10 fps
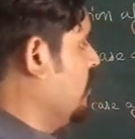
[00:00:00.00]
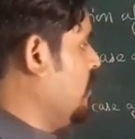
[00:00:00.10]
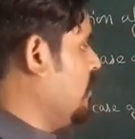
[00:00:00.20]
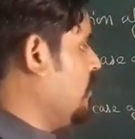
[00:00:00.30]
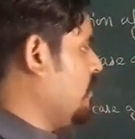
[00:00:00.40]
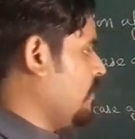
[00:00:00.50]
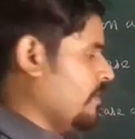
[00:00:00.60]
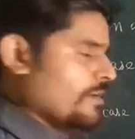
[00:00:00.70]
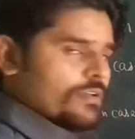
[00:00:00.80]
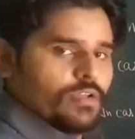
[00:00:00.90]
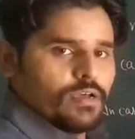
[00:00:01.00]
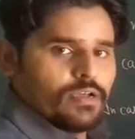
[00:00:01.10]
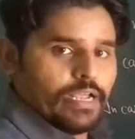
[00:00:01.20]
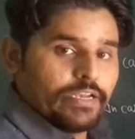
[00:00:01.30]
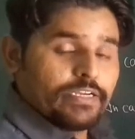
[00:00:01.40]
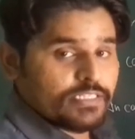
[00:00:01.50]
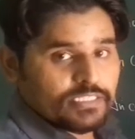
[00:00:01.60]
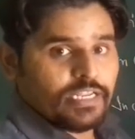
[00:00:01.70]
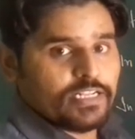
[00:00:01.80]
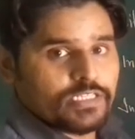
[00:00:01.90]
and it
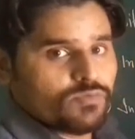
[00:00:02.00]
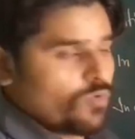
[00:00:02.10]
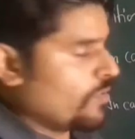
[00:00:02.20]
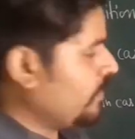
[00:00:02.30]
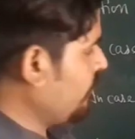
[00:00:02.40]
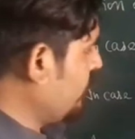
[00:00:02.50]
stands for